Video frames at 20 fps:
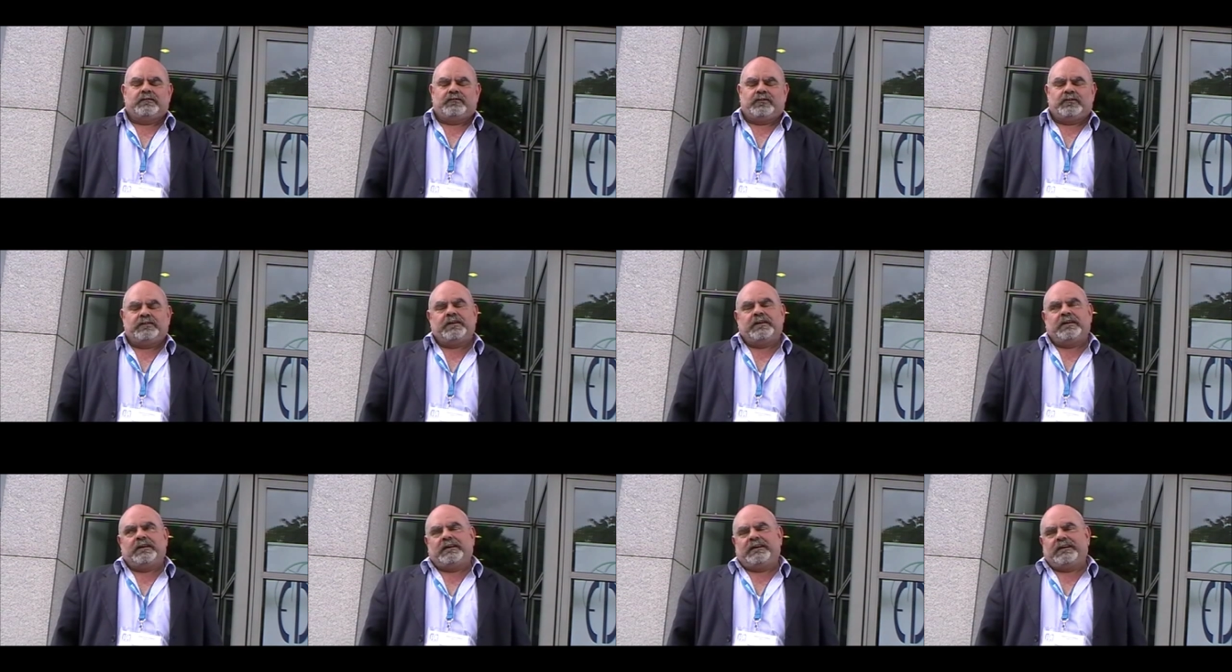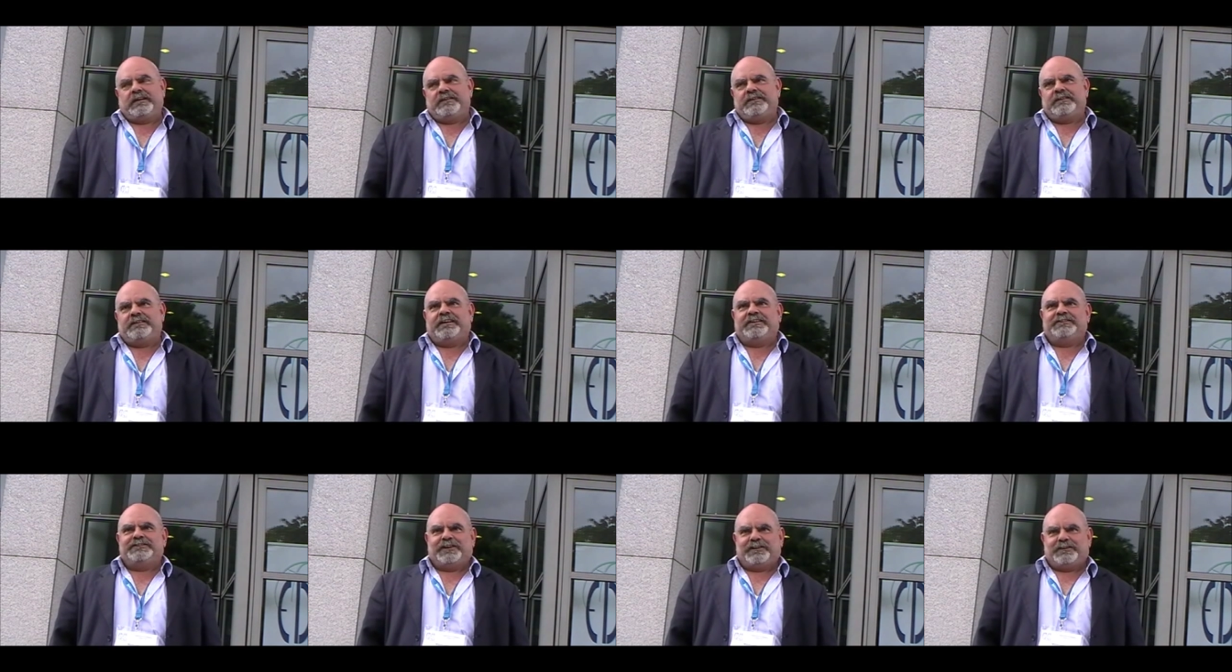For the reason
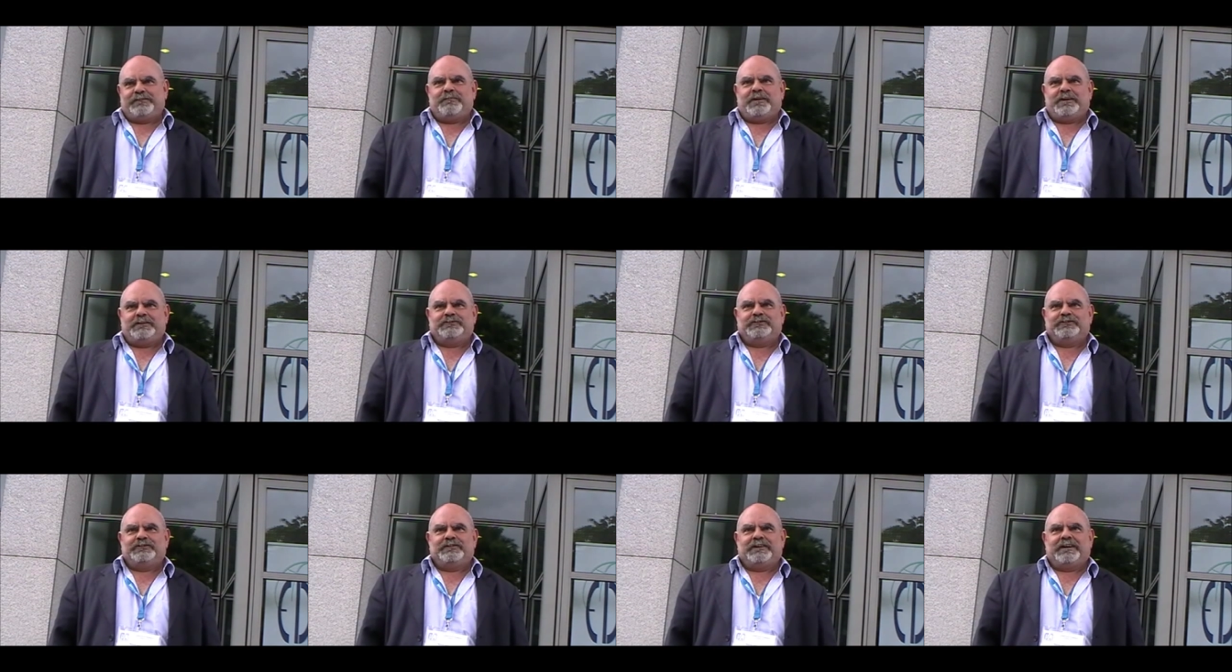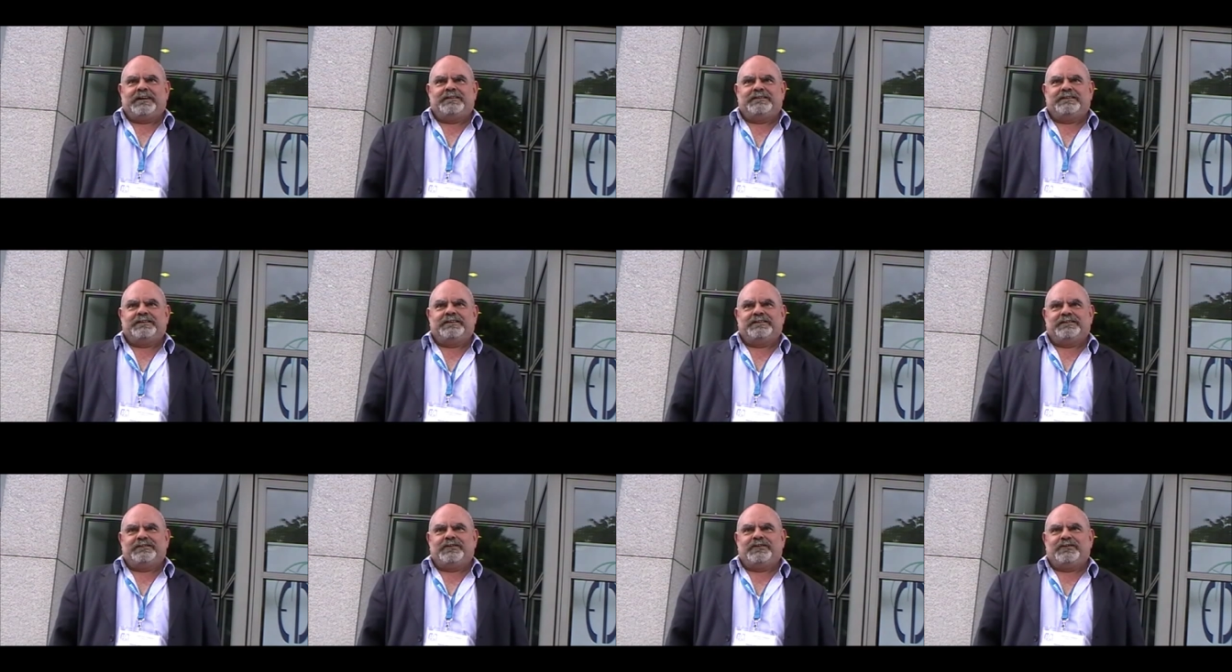I just mentioned, the answer
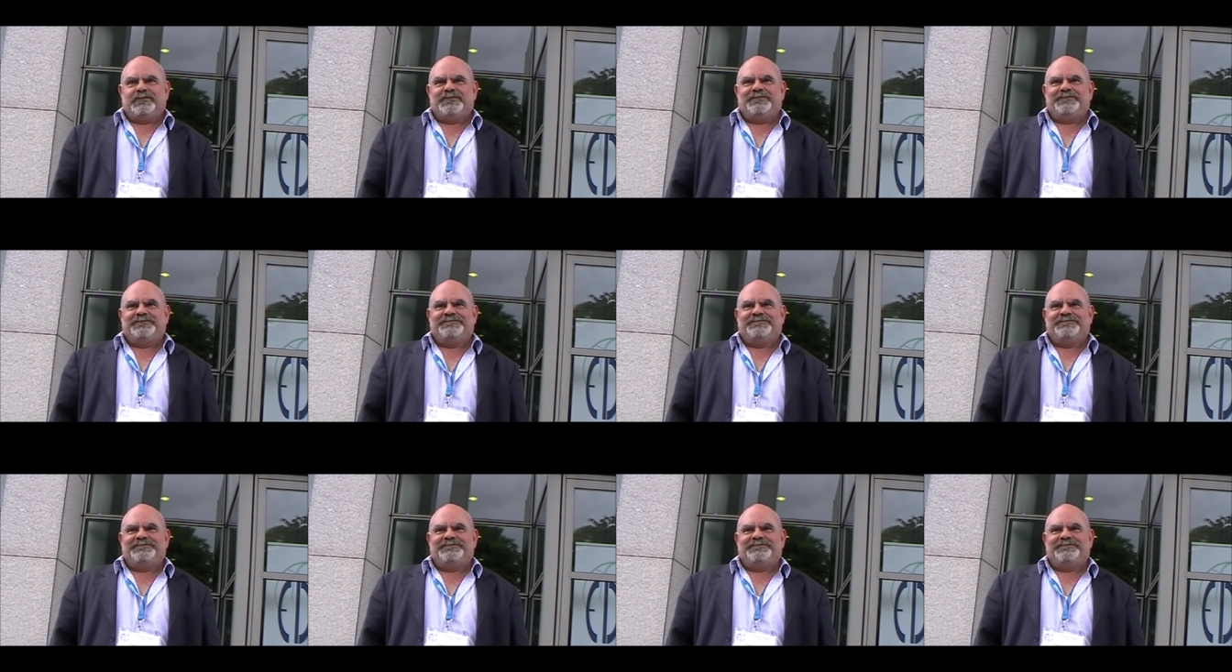is no.